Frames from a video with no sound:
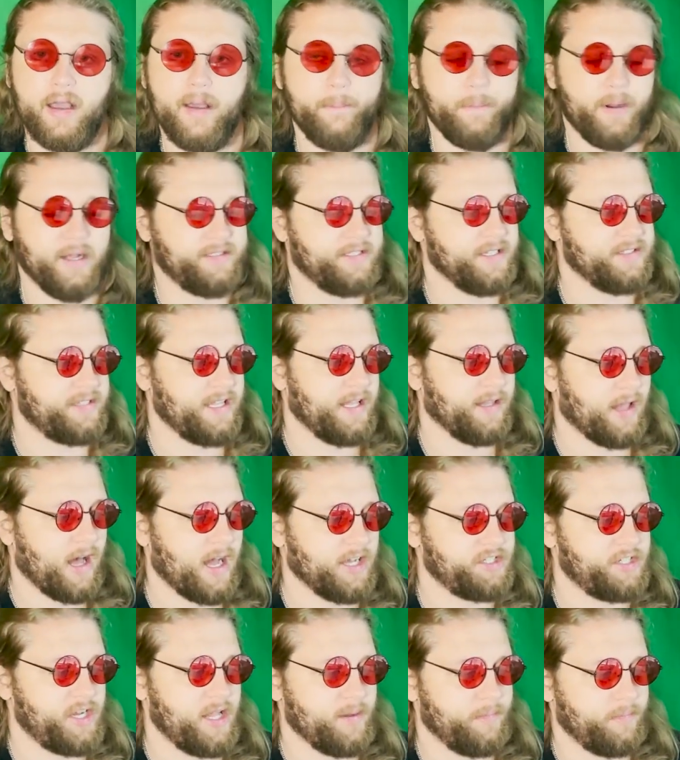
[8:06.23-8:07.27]
But since they
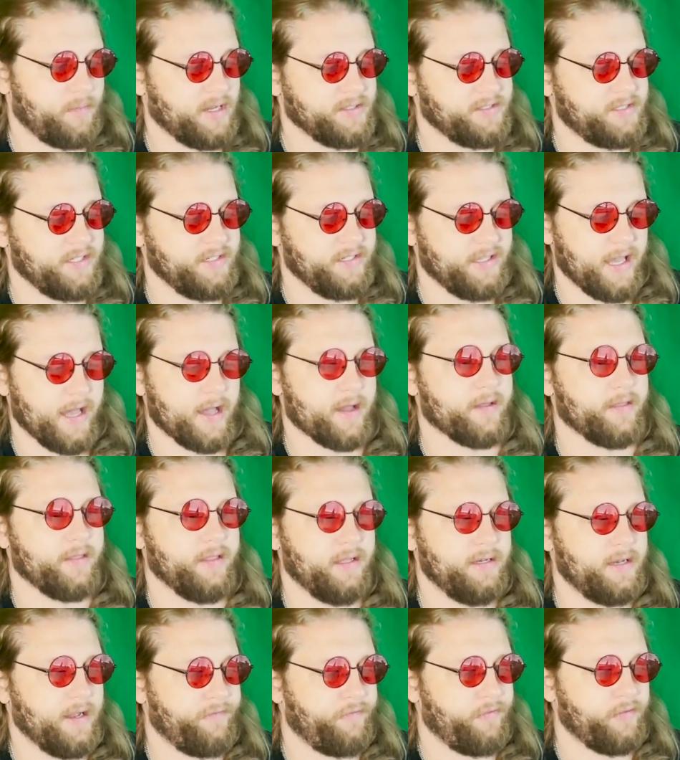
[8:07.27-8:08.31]
lost Jalen Brunson, yeah,
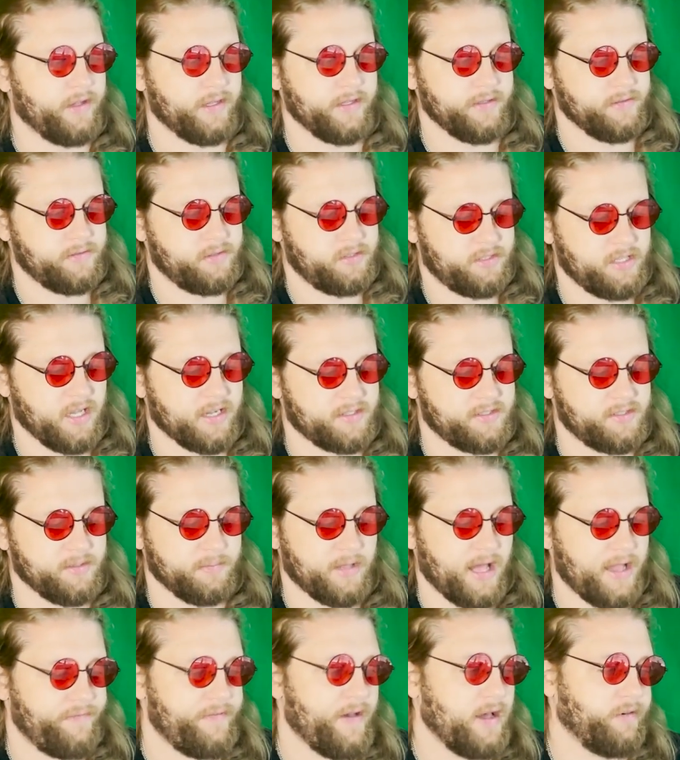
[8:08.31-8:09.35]
that definitely sucked some
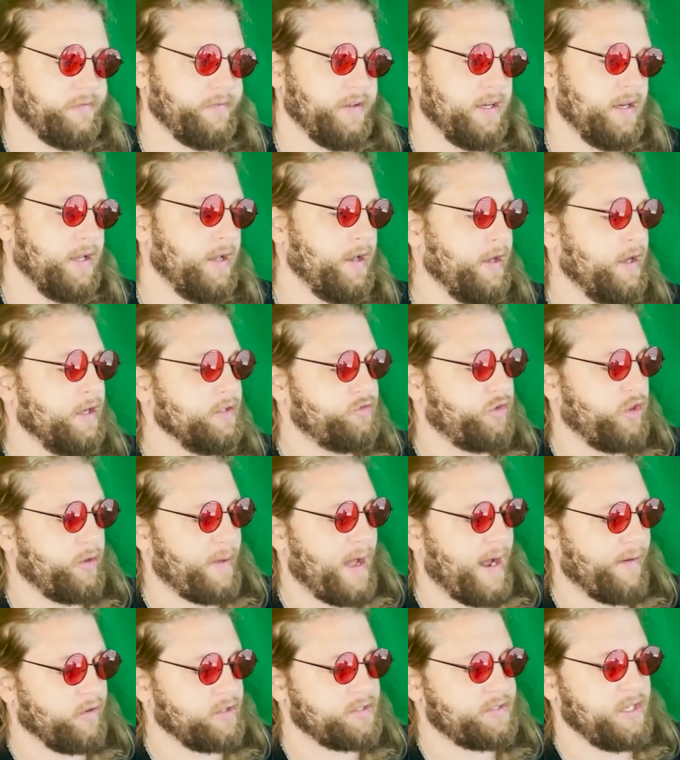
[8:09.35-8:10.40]
life out of it. Do the
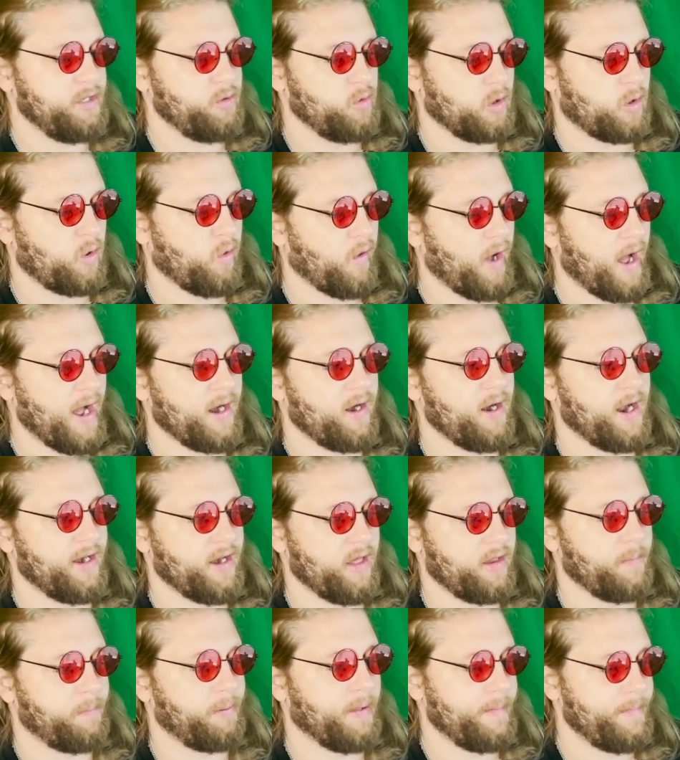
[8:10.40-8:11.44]
Mavericks need to acquire
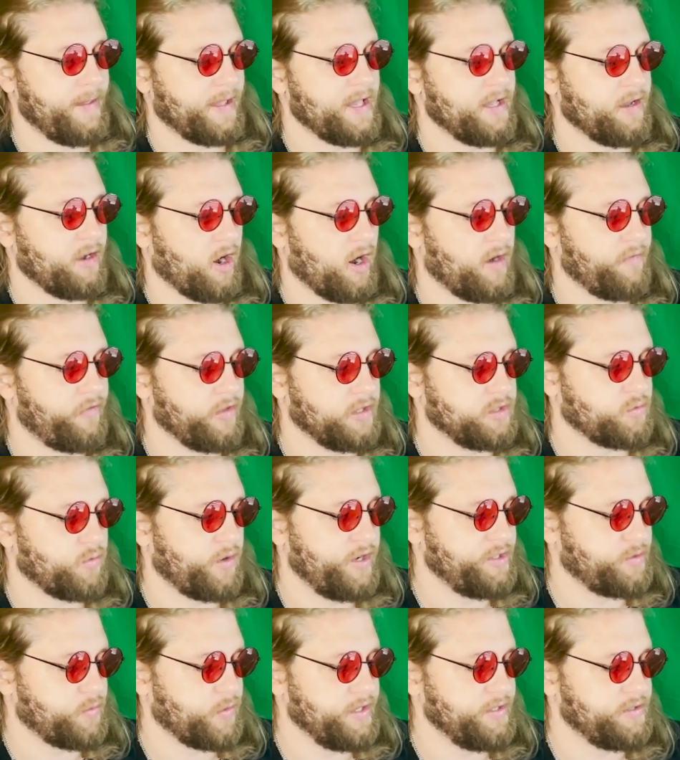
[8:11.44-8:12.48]
another playmaking guard for the
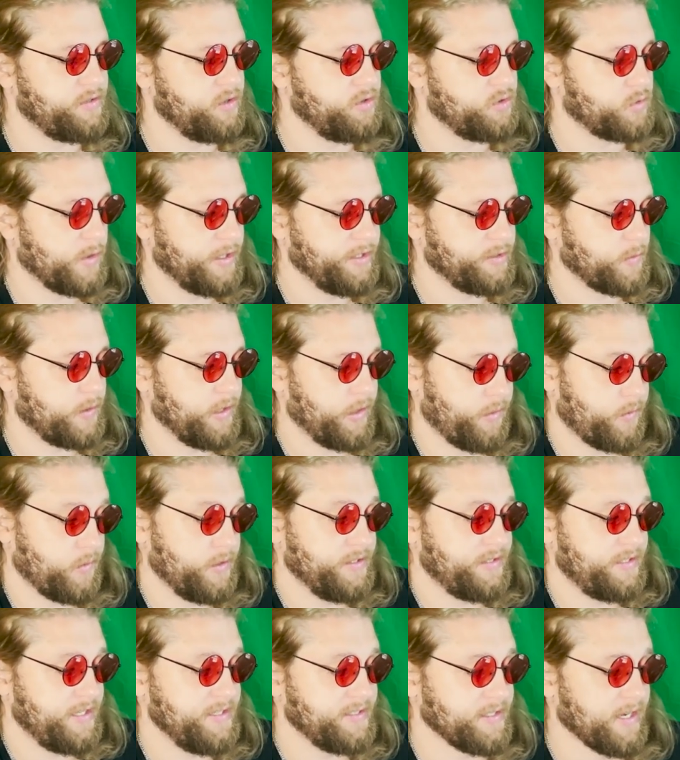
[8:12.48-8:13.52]
2022-2023
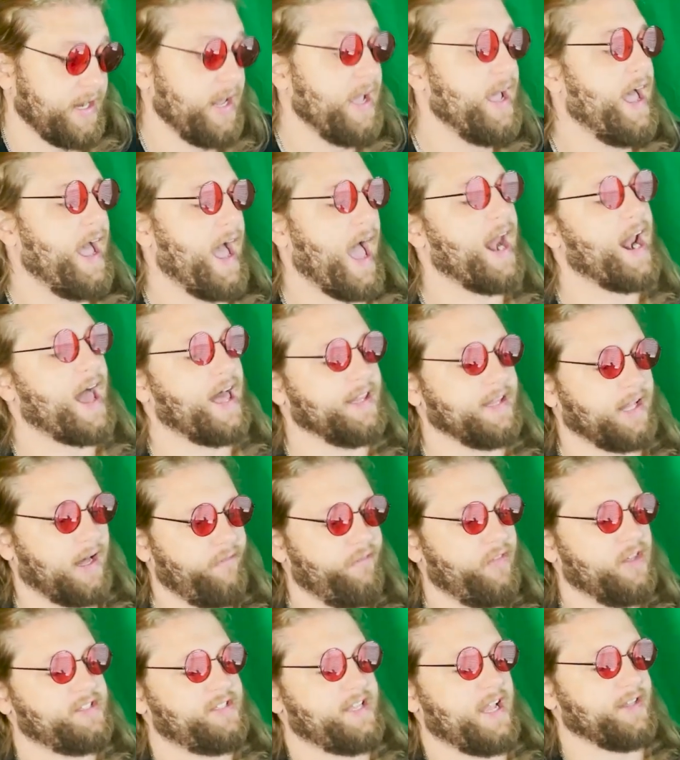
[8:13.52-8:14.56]
season? And I love
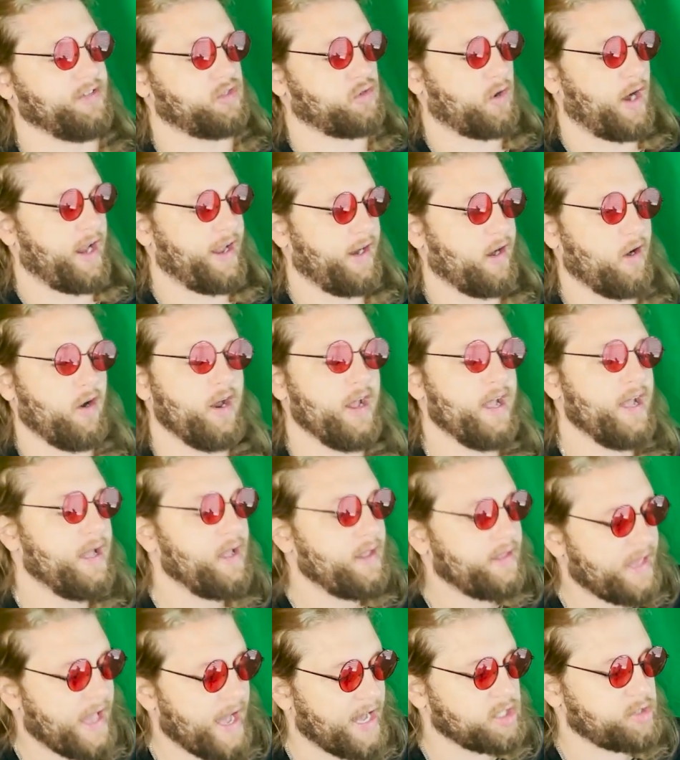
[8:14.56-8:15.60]
this answer right here.
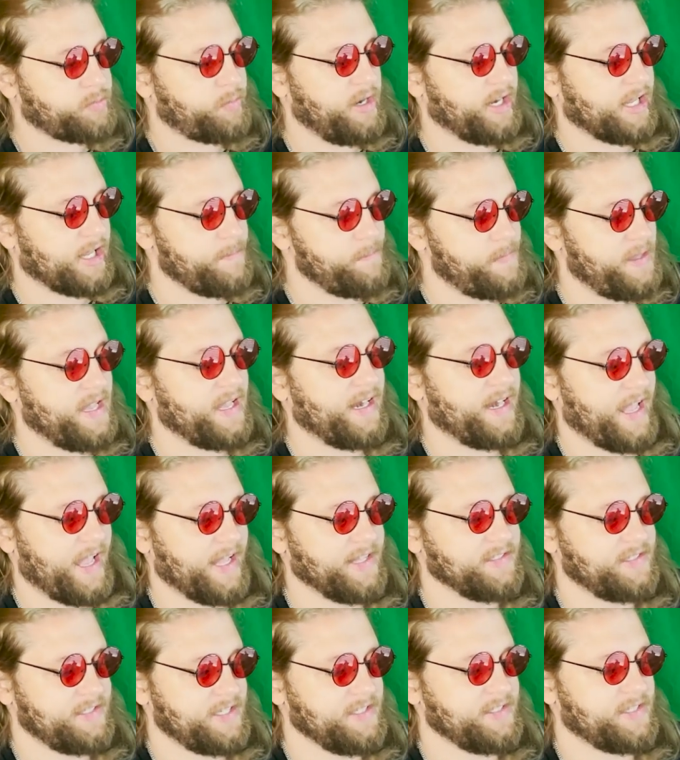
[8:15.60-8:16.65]
Yes, but it can be an
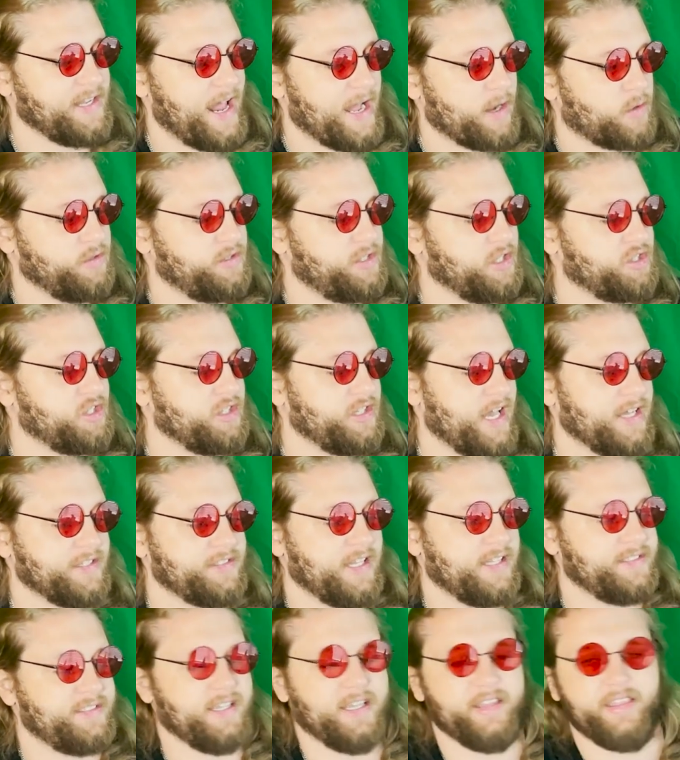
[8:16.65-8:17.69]
in-season acquisition. Yes,
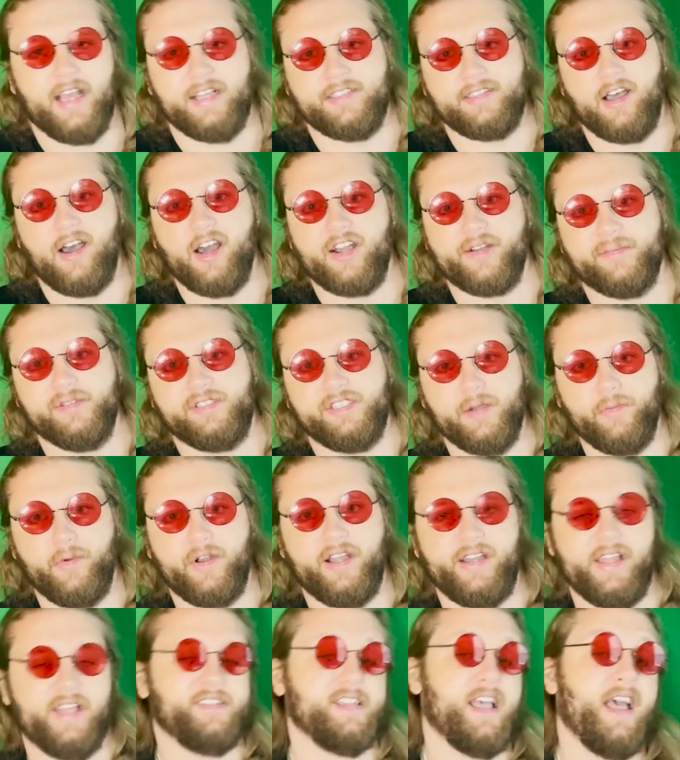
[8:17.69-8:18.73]
that's 100% what
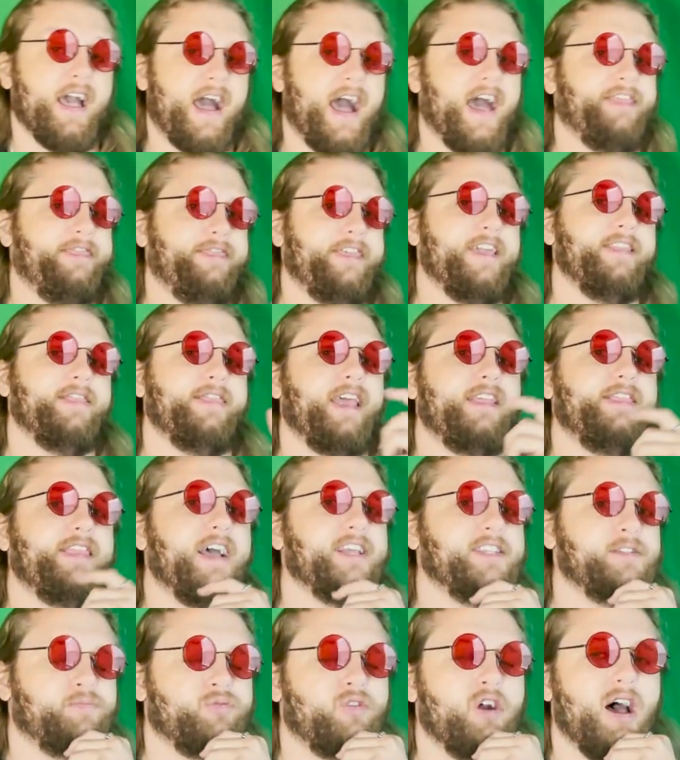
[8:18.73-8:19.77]
it is. I think
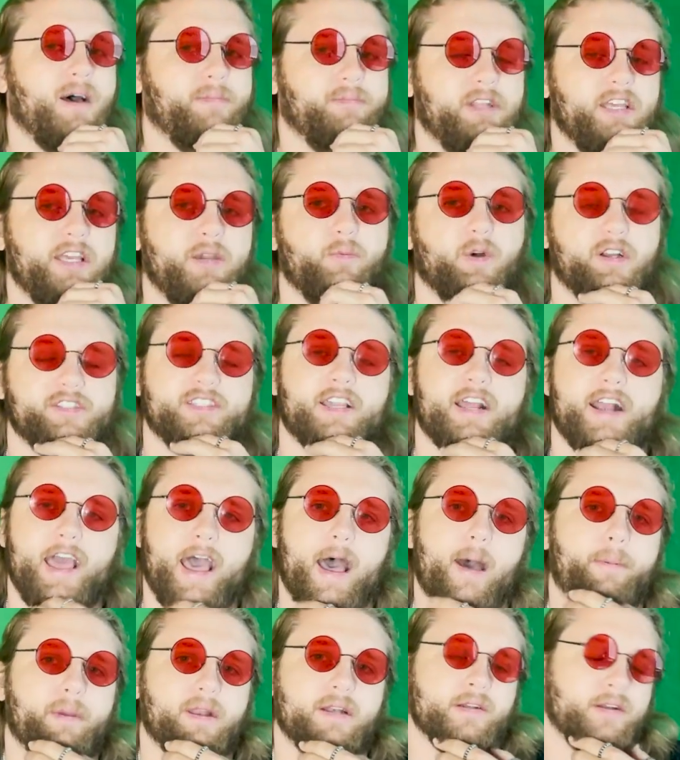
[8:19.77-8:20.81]
that's probably what's going to
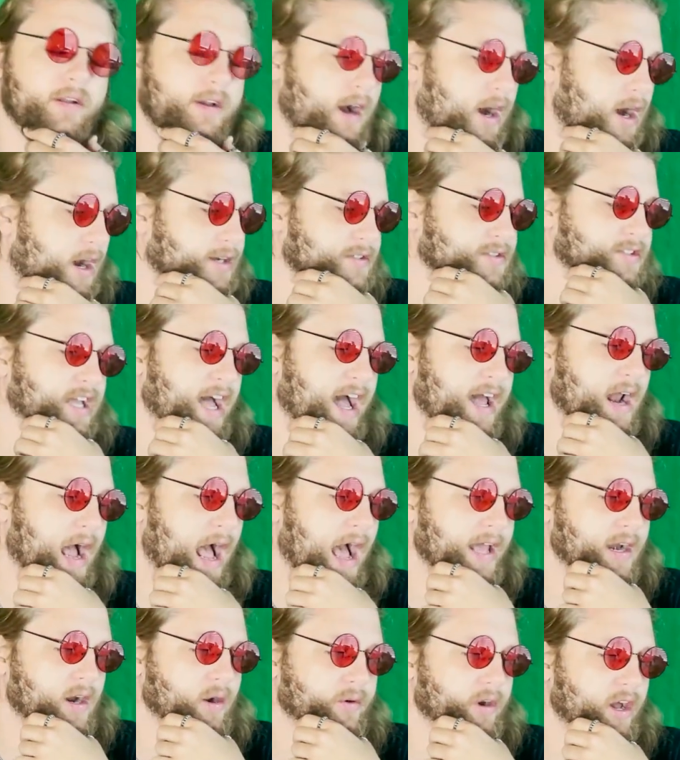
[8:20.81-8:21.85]
happen, honestly.
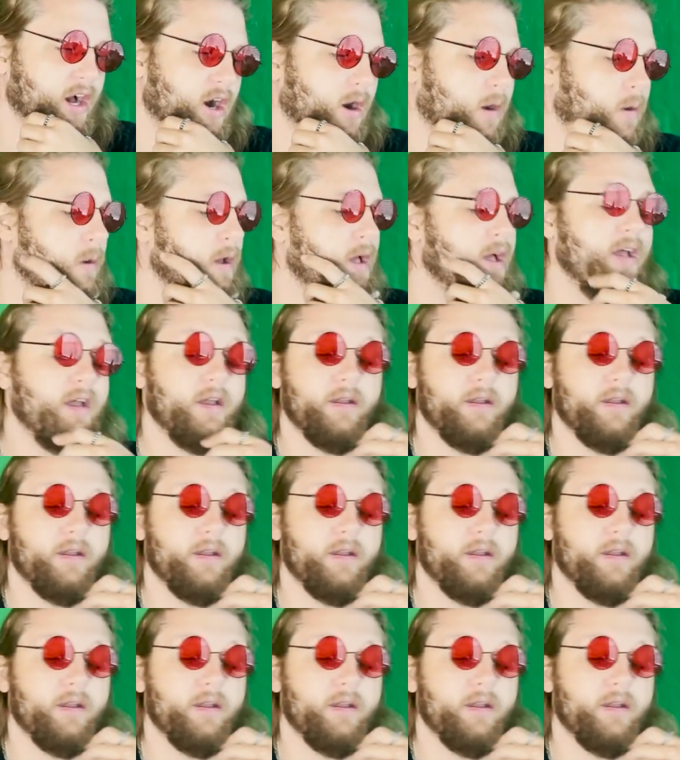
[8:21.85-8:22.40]
I don't know.